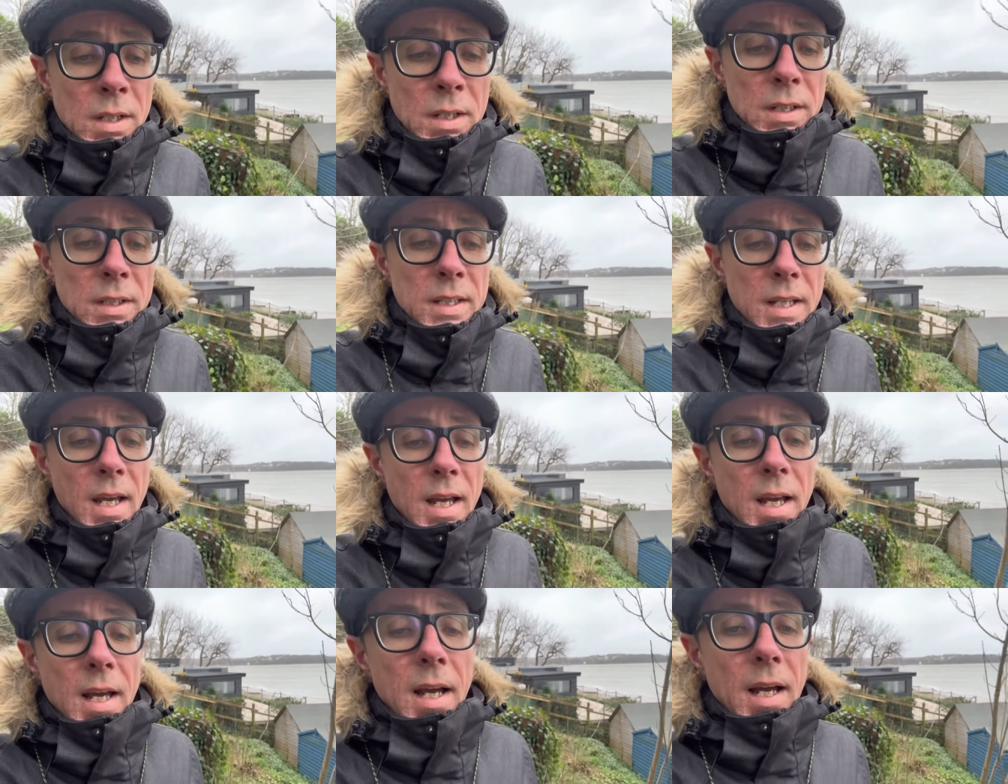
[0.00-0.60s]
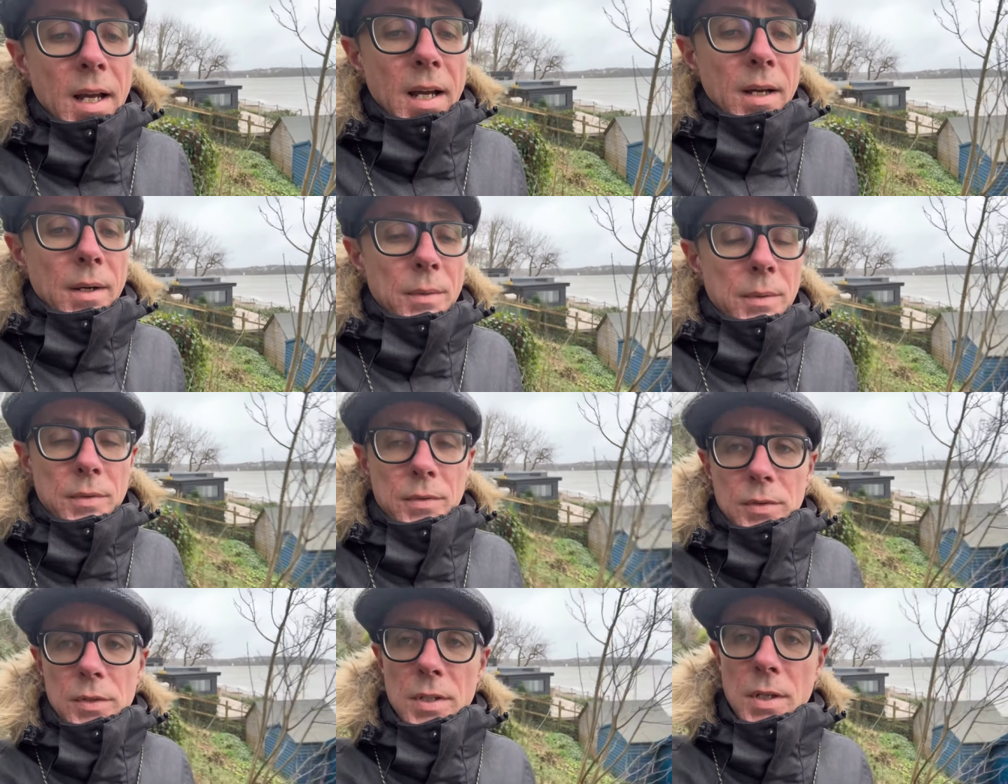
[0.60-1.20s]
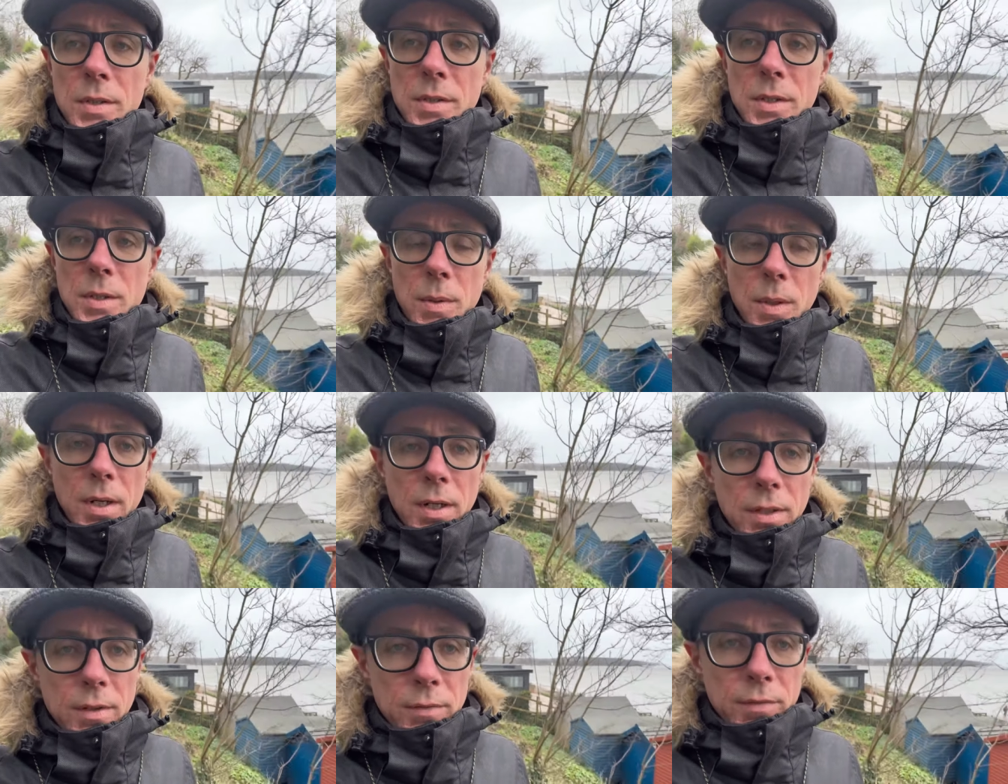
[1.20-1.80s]
yeah, I was using
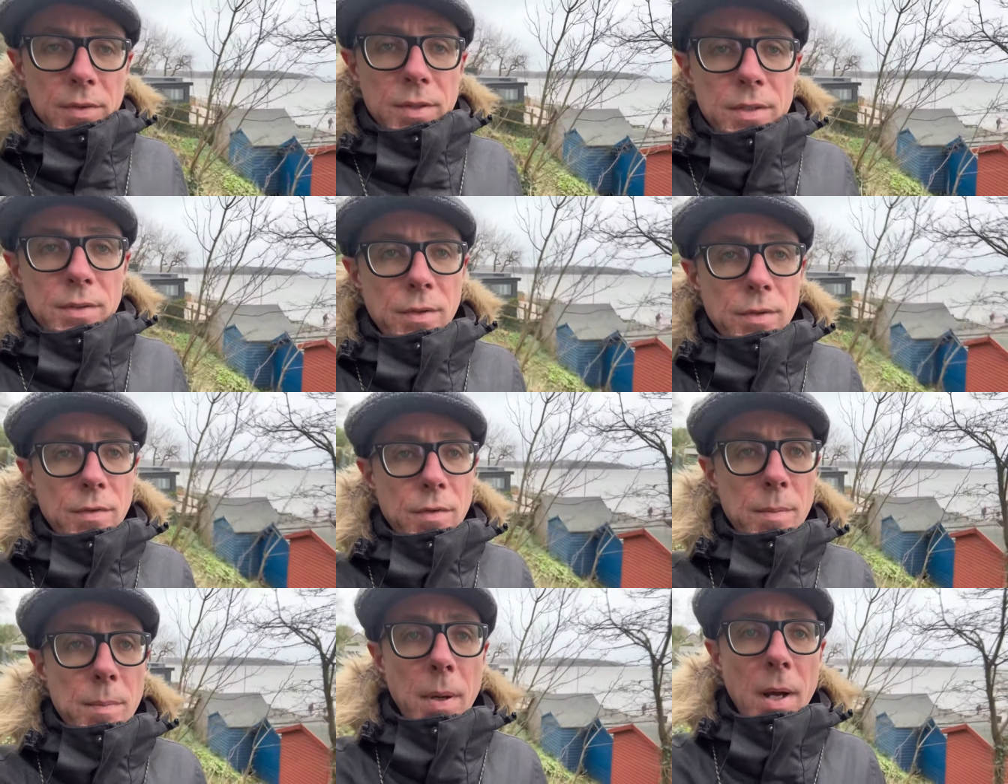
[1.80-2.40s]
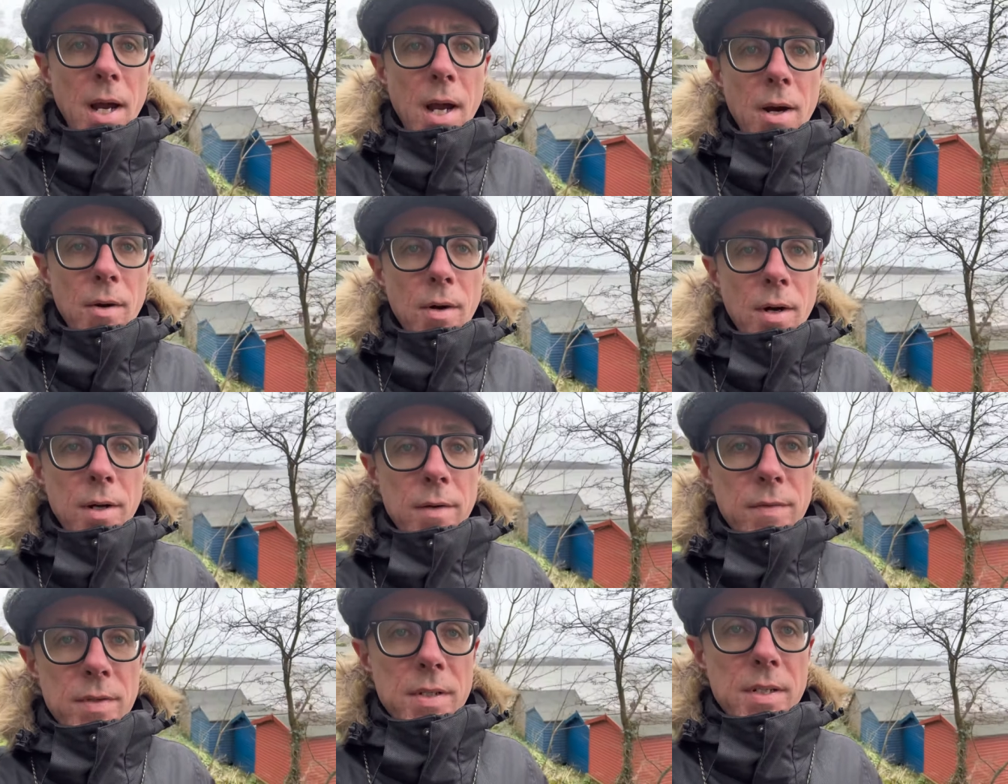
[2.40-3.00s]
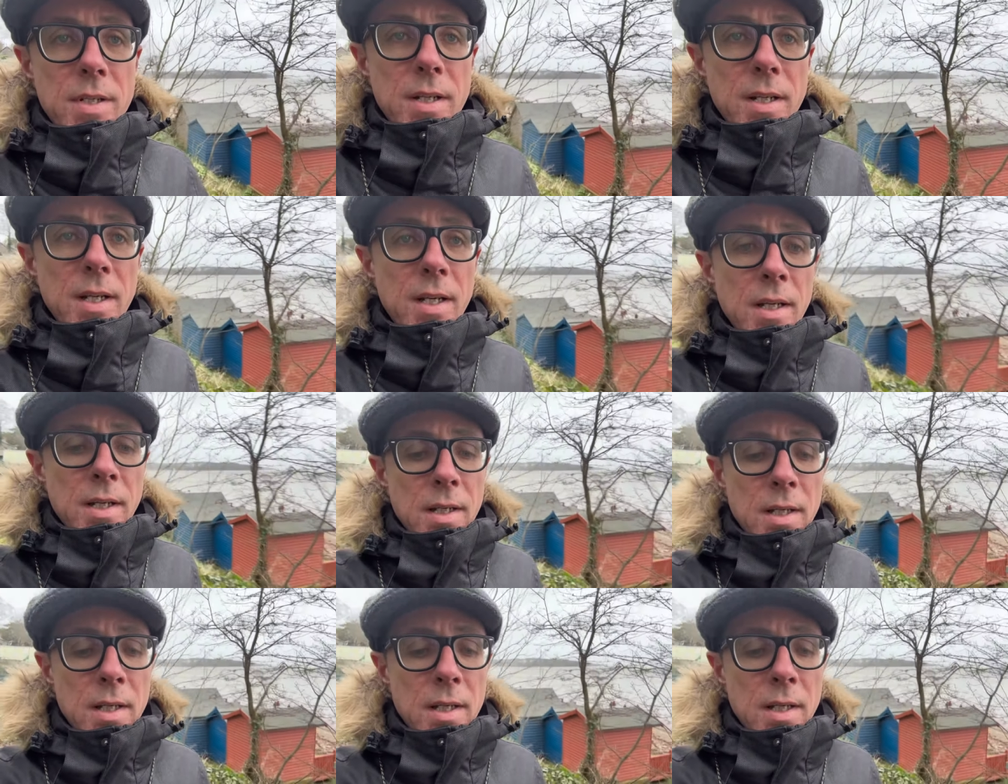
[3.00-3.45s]
quite a lot of the sort of the power oversteer,